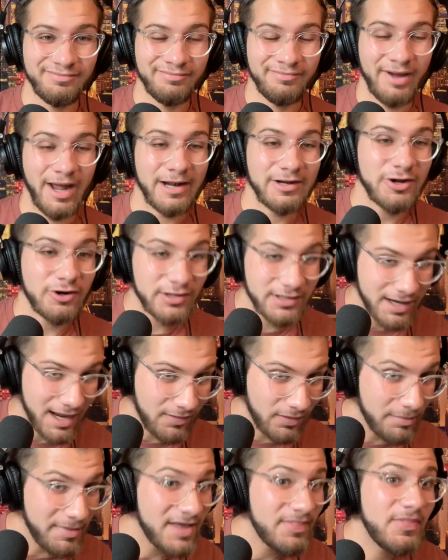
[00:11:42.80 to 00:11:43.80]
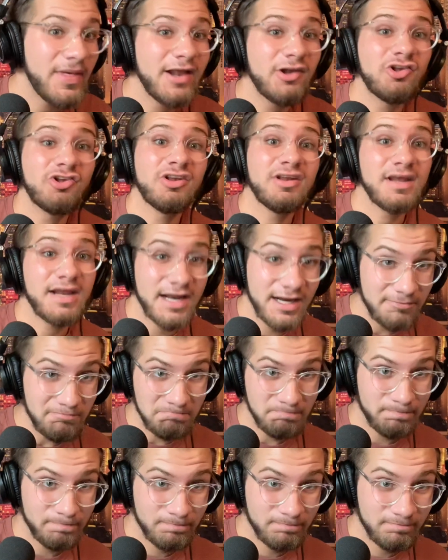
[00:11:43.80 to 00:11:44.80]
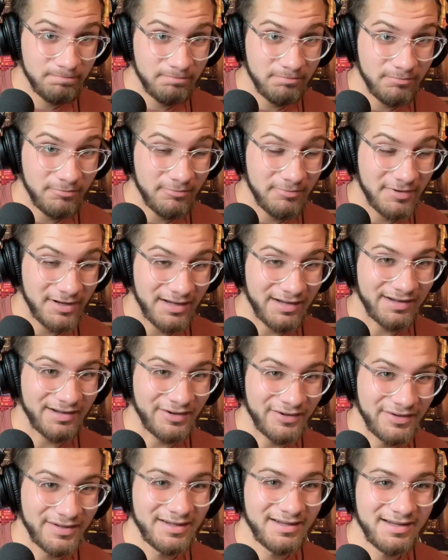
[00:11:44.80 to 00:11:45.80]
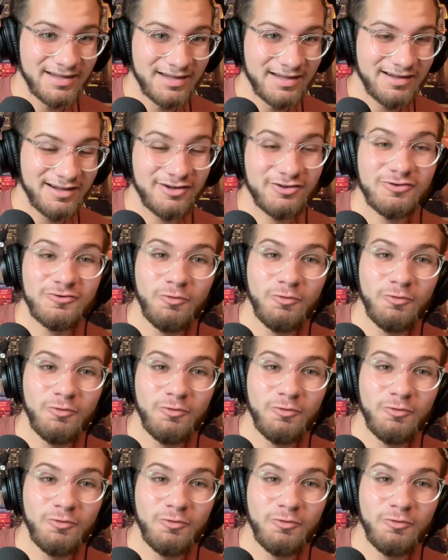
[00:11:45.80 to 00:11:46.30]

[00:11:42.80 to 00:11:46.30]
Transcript: And you're telling me this team is